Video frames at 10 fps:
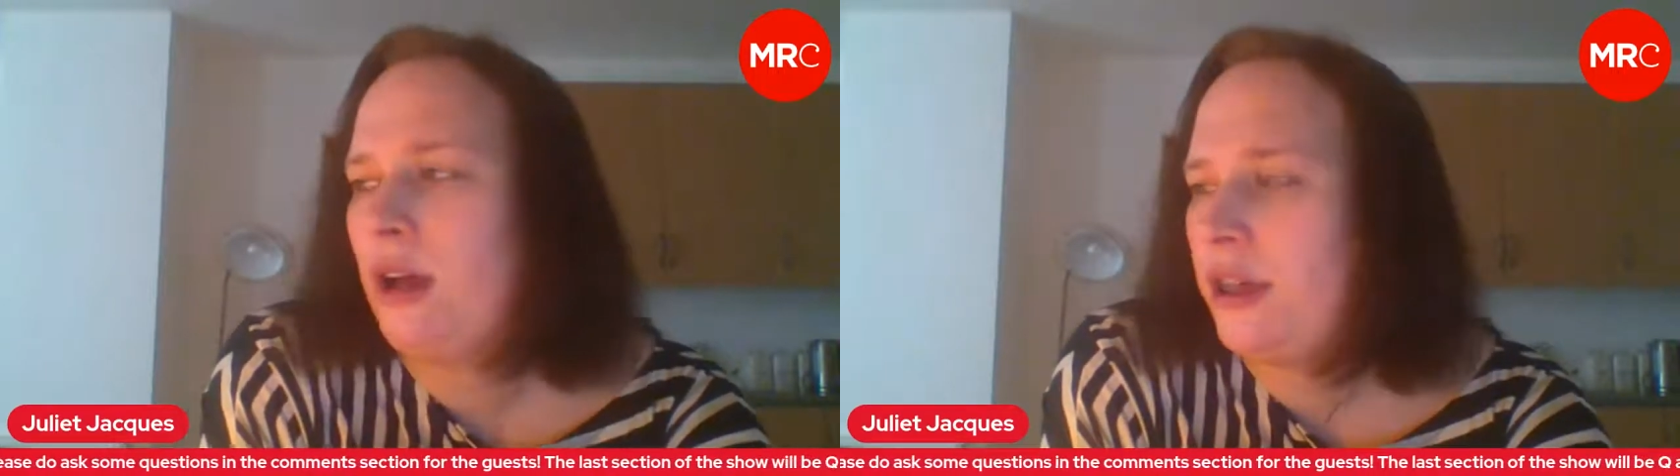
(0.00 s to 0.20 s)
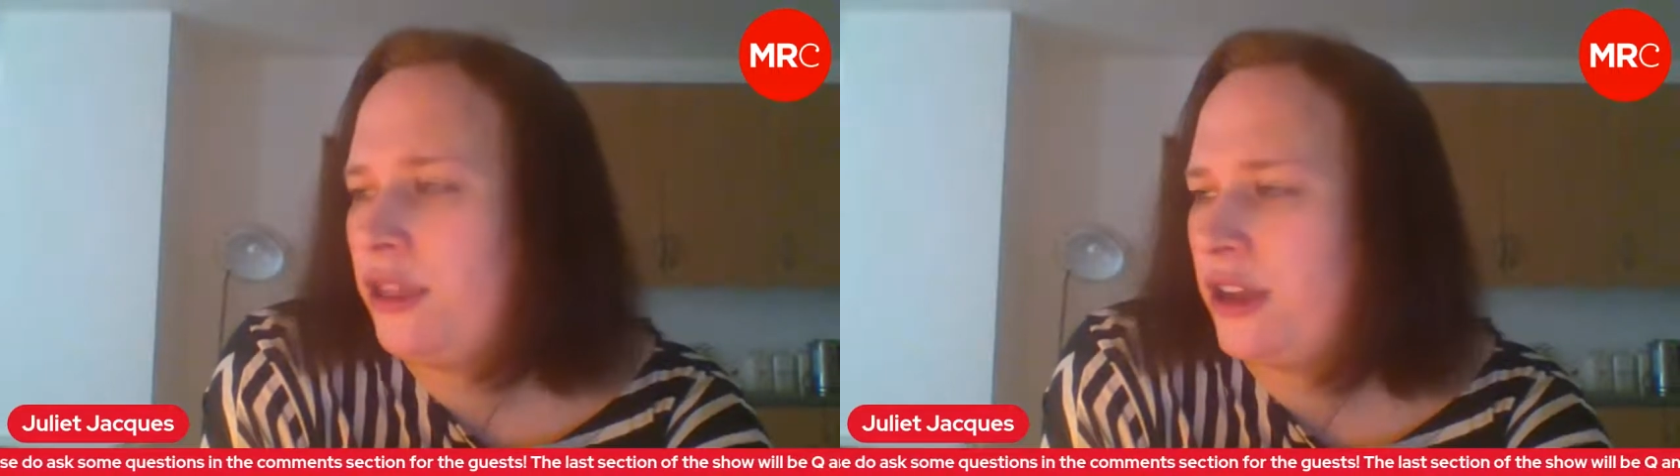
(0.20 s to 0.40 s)

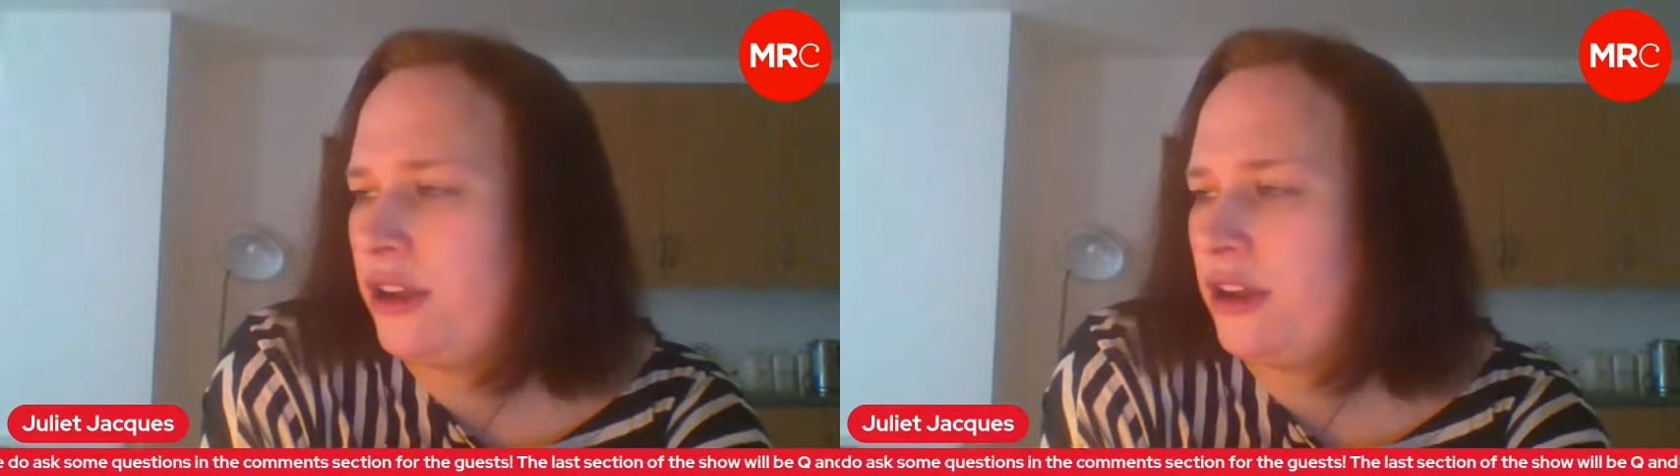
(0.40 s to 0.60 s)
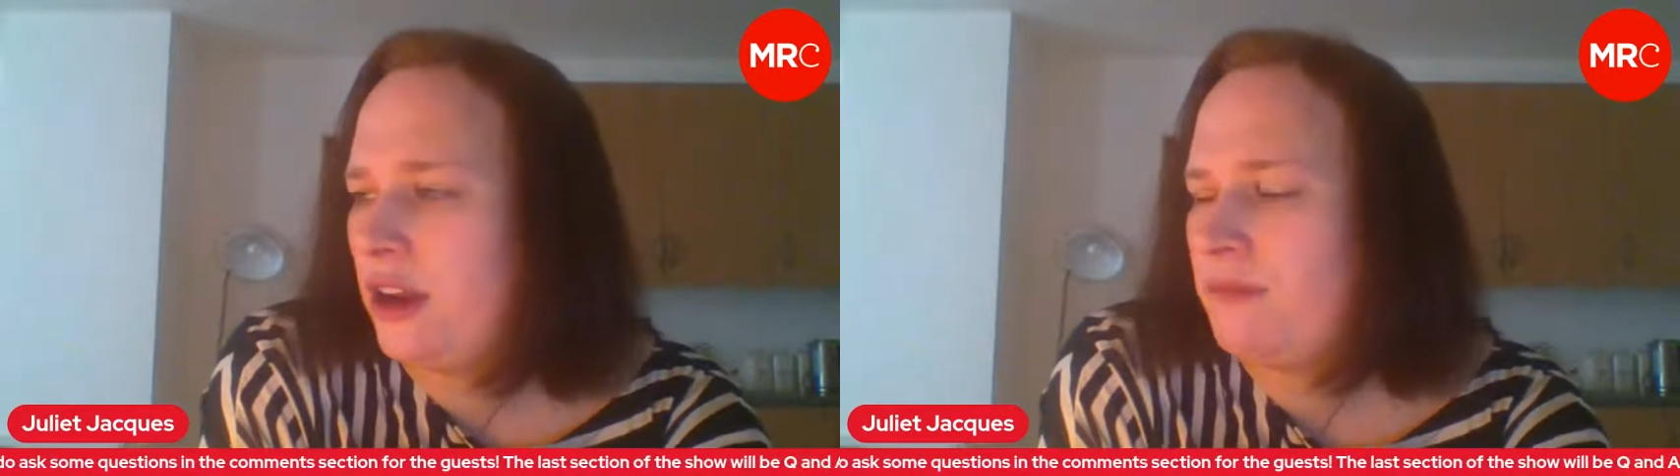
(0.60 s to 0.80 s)
I
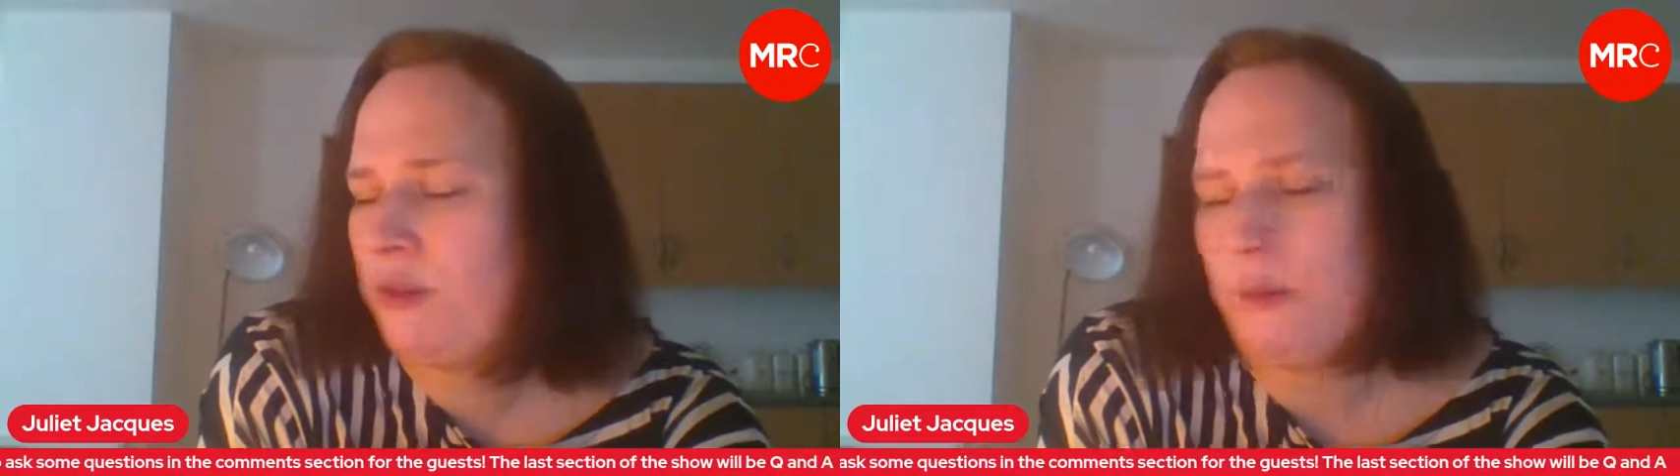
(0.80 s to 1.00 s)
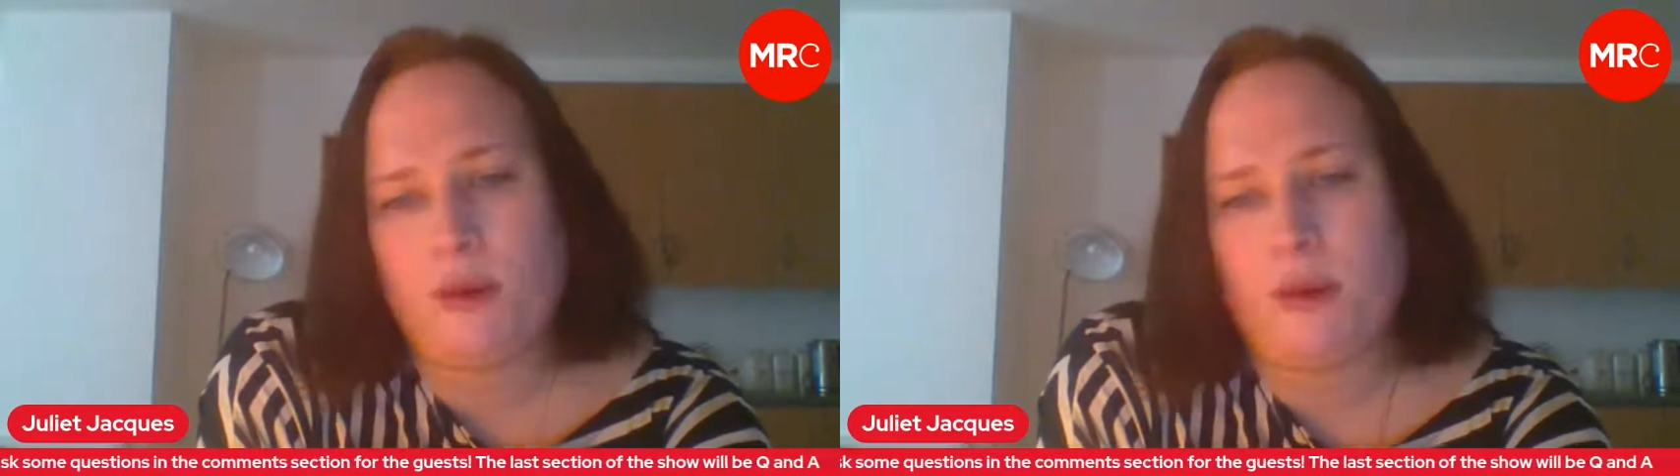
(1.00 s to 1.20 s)
think I
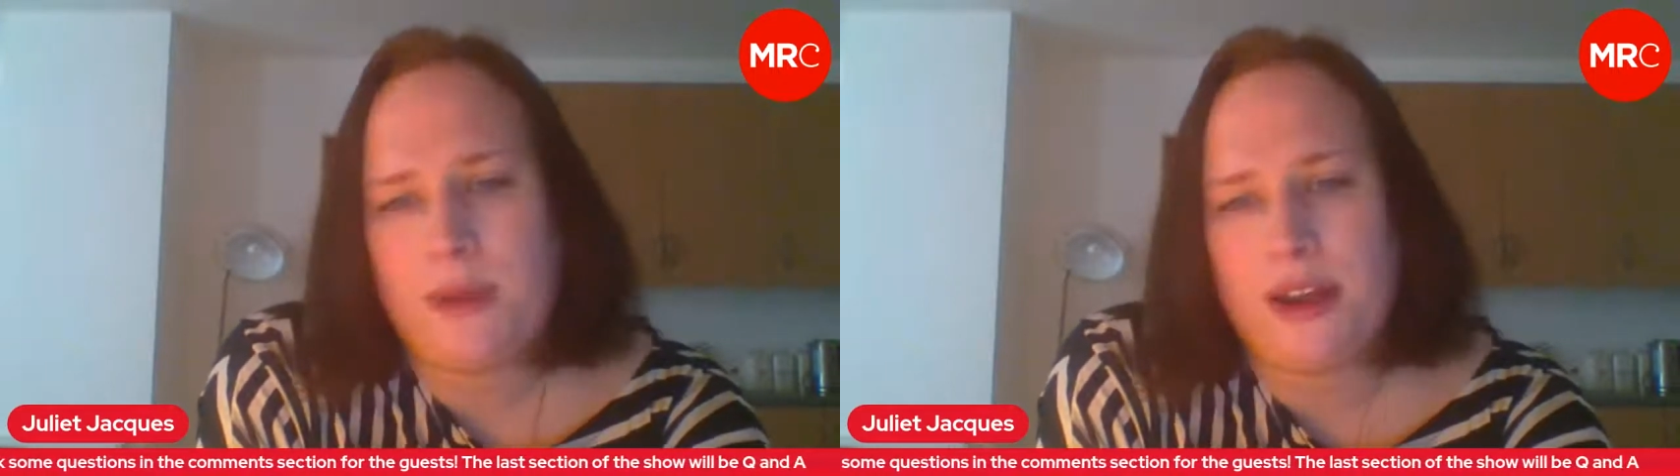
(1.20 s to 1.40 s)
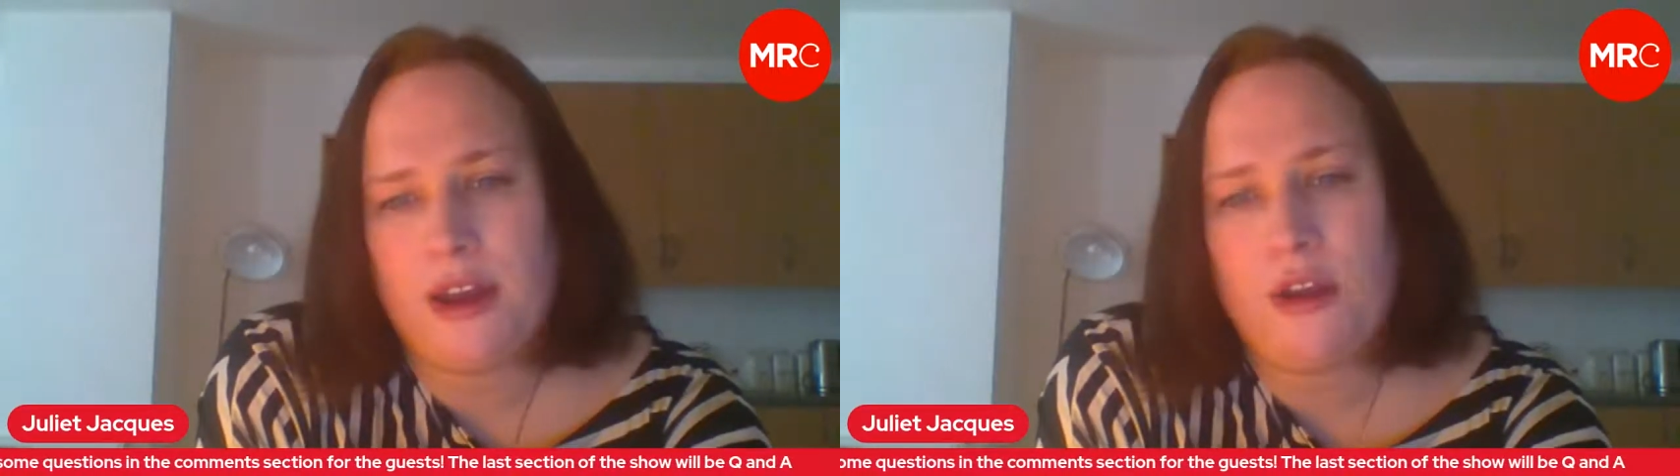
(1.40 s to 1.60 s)
probably won't
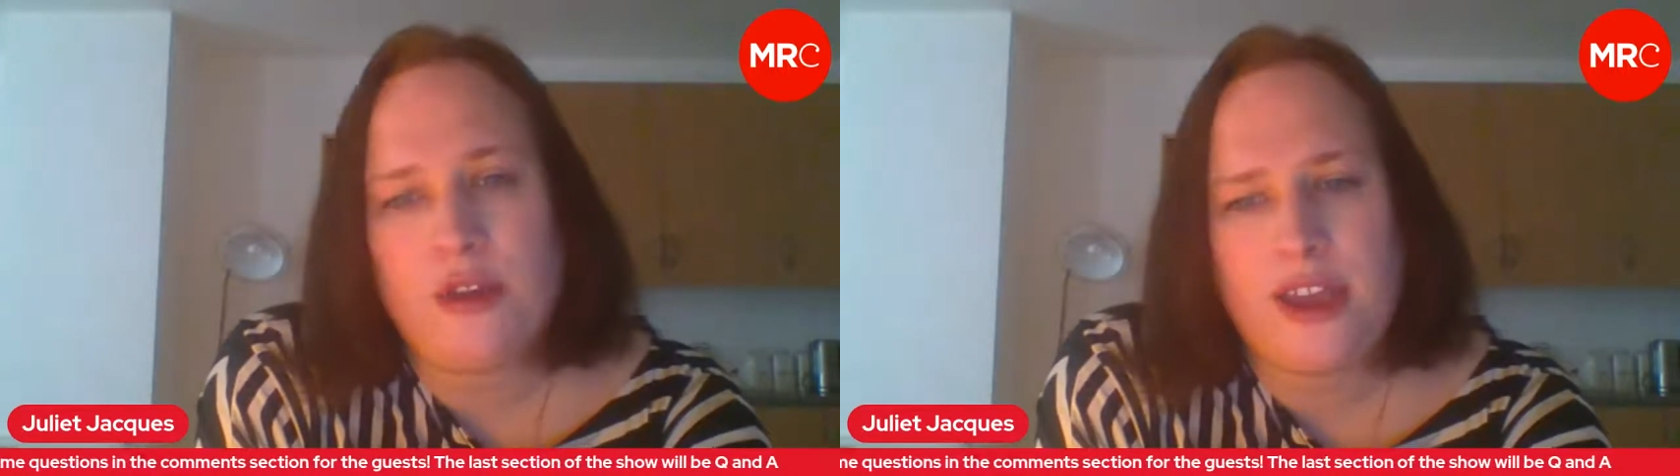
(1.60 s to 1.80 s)
be alone